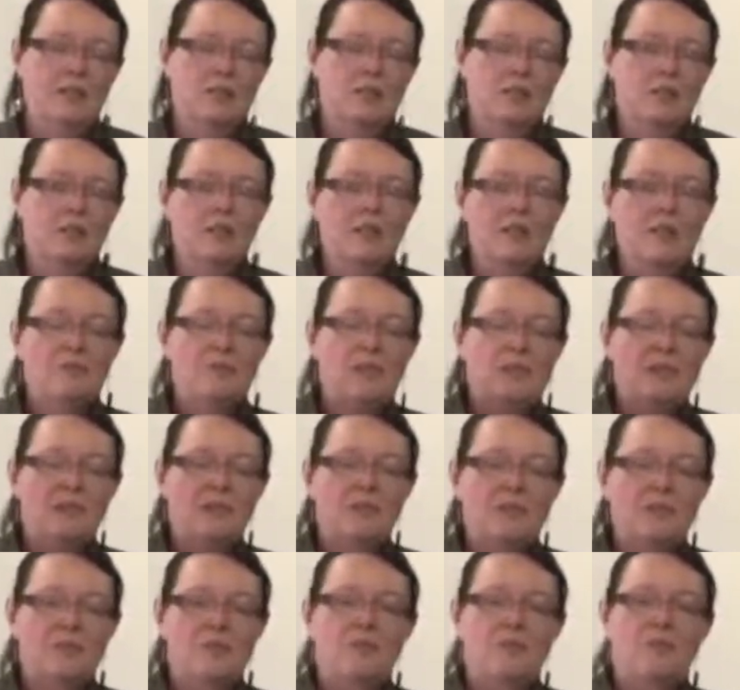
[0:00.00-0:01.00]
For
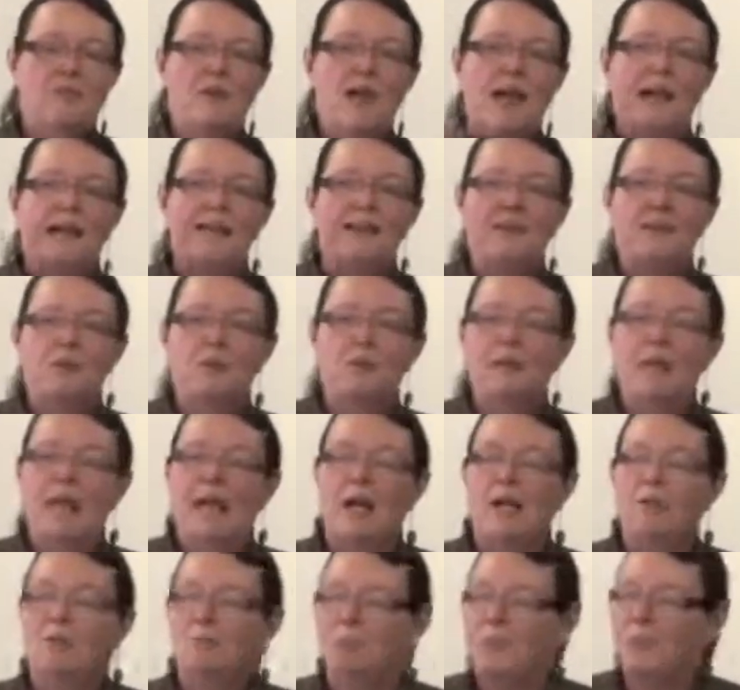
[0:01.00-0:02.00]
loving the fact that we
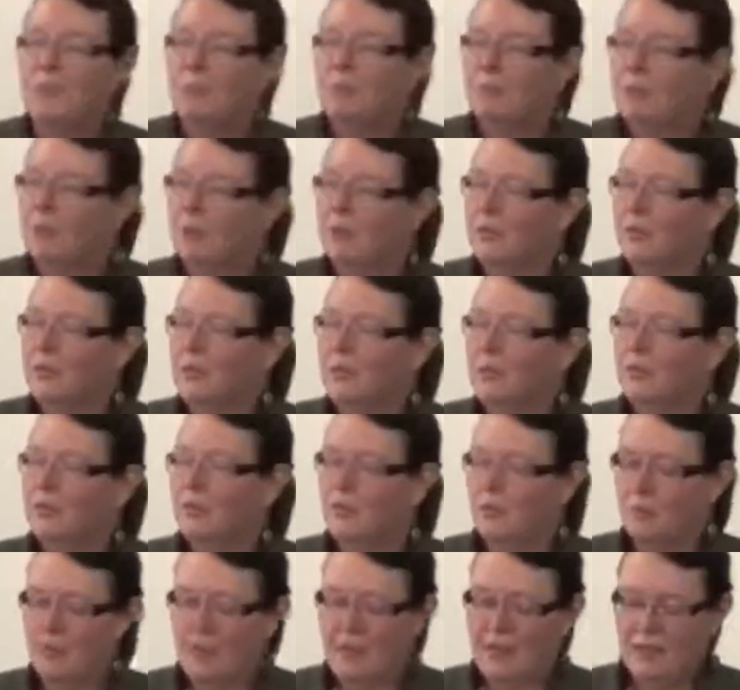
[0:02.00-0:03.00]
help people
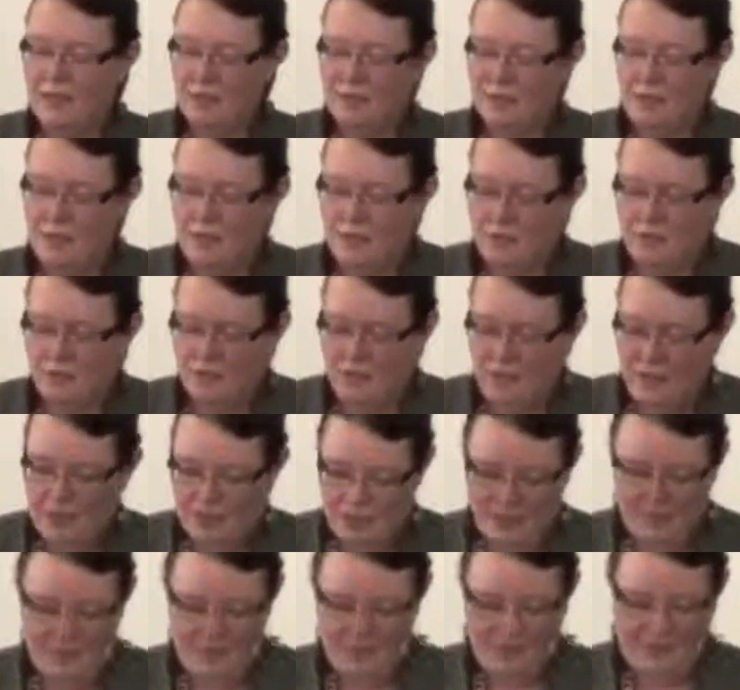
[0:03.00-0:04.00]
to make themselves
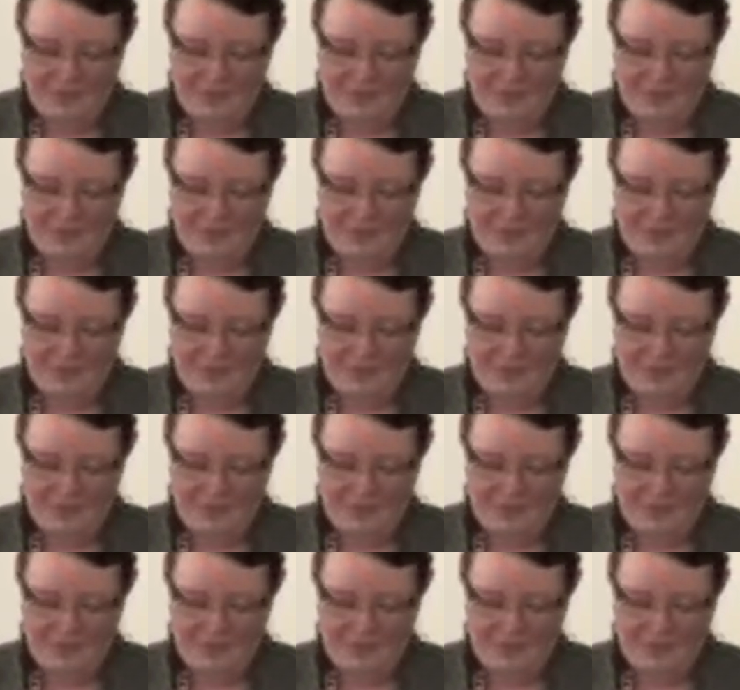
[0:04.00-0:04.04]
better.